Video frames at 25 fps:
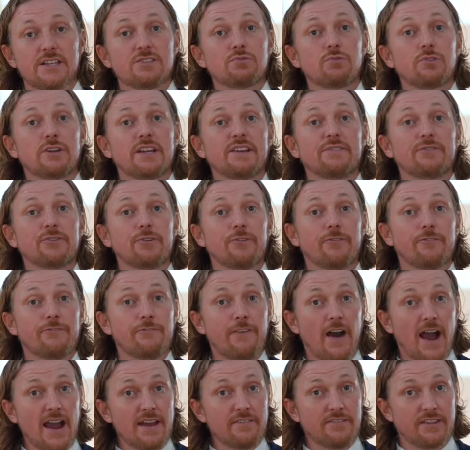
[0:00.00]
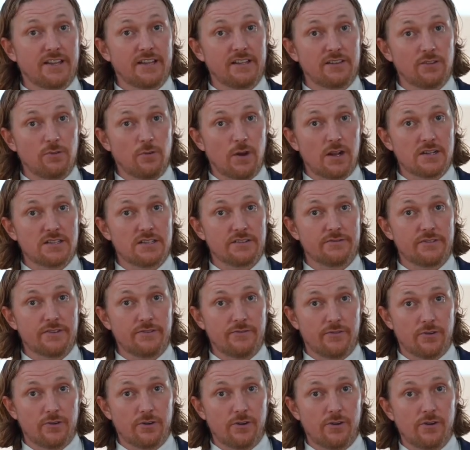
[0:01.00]
This will give you 5 kilowatts of
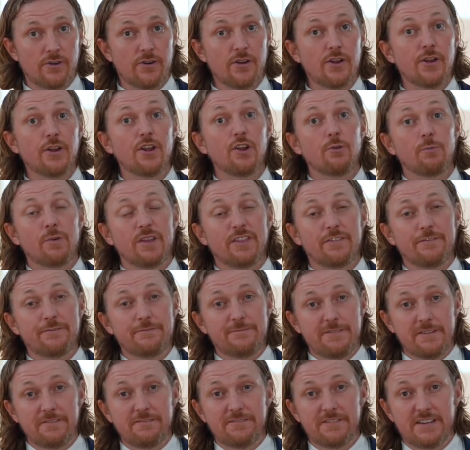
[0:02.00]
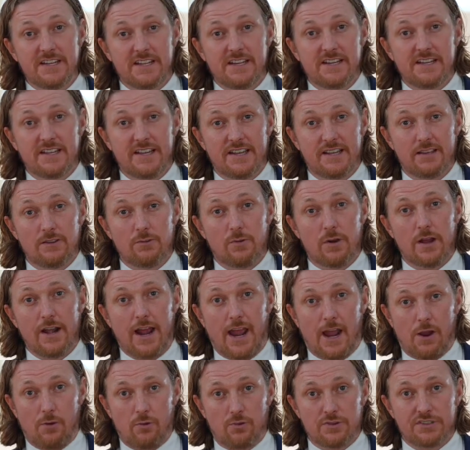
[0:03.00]
inverter with 15
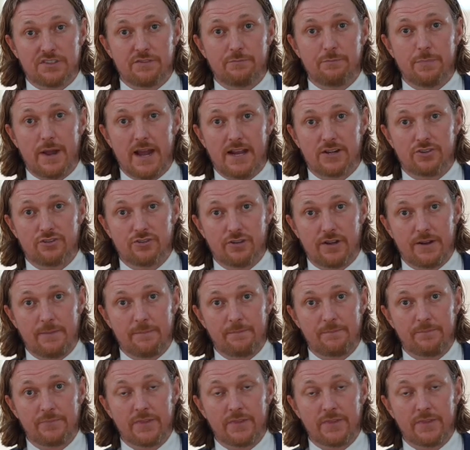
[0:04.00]
kilowatt hours of battery.